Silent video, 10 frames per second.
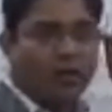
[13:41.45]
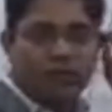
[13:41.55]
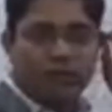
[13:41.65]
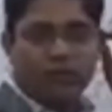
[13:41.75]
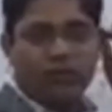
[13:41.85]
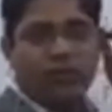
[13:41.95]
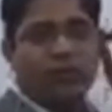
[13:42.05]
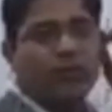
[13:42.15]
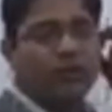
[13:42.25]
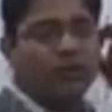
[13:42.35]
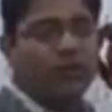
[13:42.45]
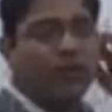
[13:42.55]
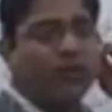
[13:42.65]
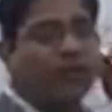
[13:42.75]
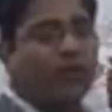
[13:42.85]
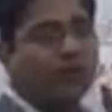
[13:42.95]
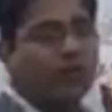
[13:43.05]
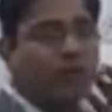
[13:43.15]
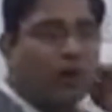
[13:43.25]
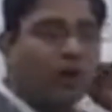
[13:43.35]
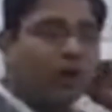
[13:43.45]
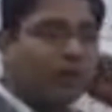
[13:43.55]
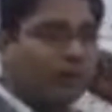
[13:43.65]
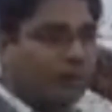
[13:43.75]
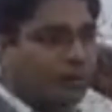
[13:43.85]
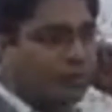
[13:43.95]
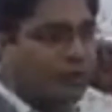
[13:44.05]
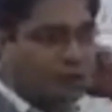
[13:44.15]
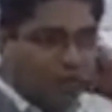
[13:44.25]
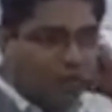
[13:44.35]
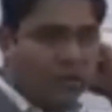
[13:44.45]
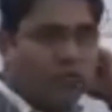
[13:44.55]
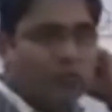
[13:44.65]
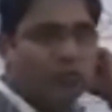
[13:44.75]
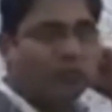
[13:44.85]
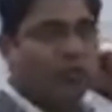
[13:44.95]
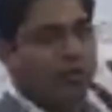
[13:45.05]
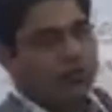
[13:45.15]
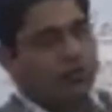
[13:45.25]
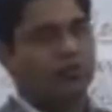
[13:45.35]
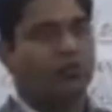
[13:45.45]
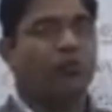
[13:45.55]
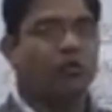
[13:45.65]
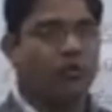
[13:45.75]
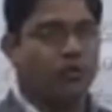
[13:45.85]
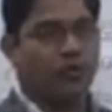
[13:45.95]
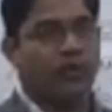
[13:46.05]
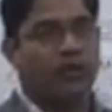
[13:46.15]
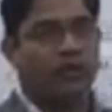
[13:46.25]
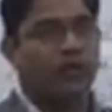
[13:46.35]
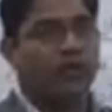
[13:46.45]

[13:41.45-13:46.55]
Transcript: If the statement is saying that all the fundamental rights puts the restriction on the state,